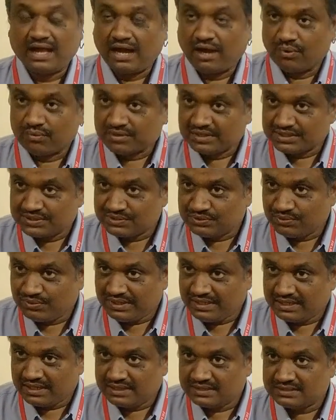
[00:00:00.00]
How
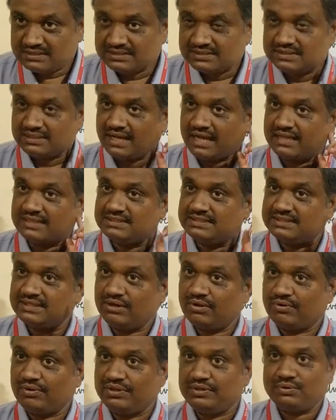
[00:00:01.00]
Kasturi runs? The
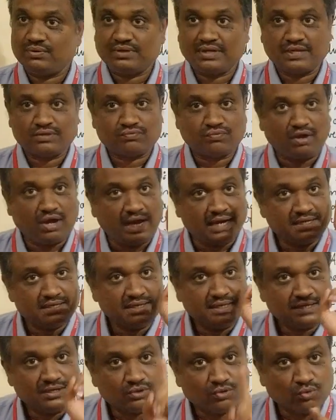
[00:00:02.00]
answer is going to get
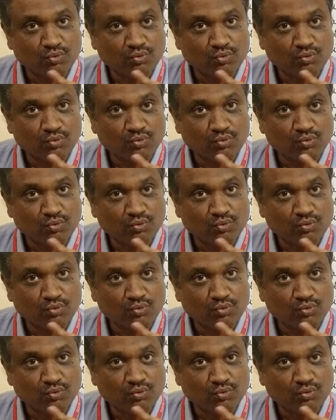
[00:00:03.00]
what?